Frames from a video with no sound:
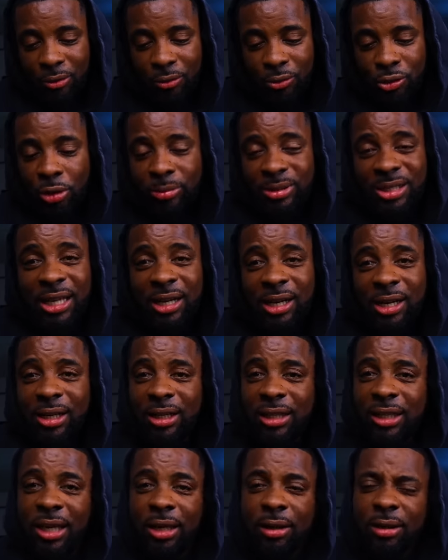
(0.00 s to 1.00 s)
We almost at
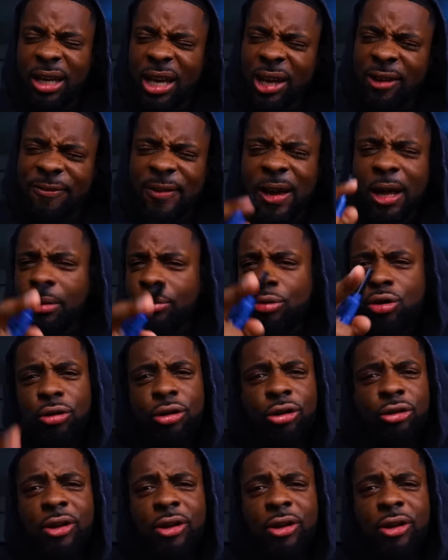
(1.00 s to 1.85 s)
100K. And follow me on the